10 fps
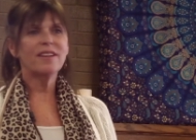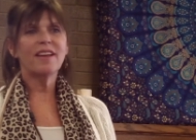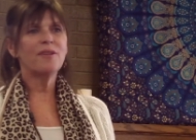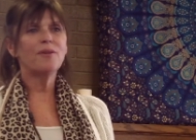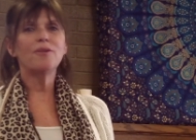And
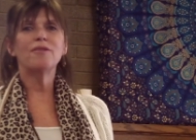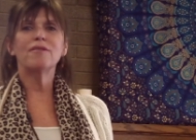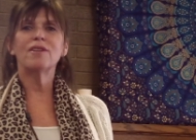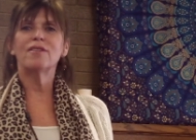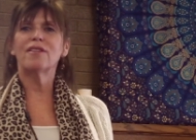I know
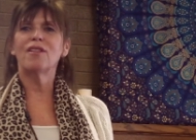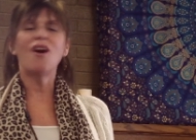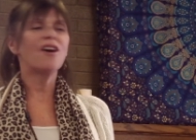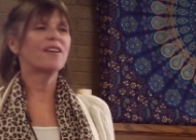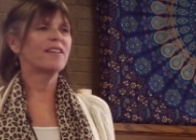you've learned a
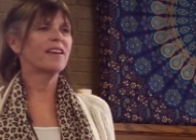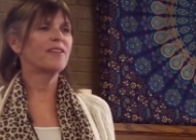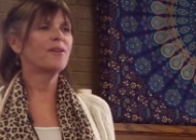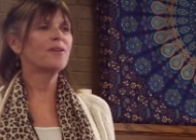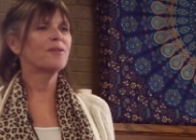lot. I
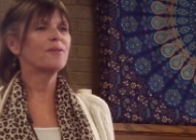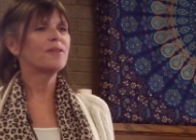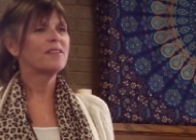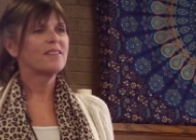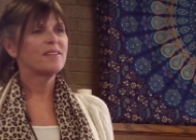know,
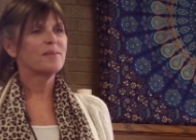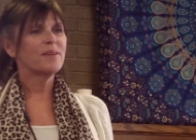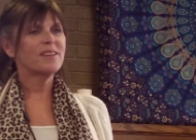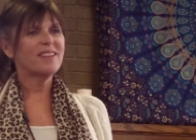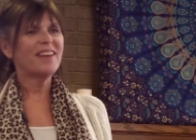
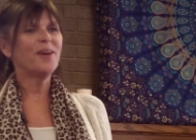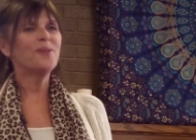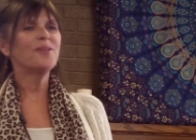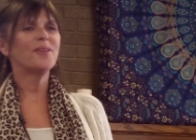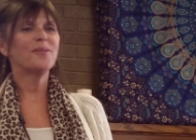because I
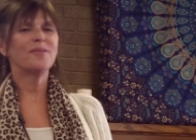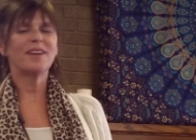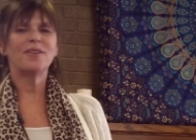know you.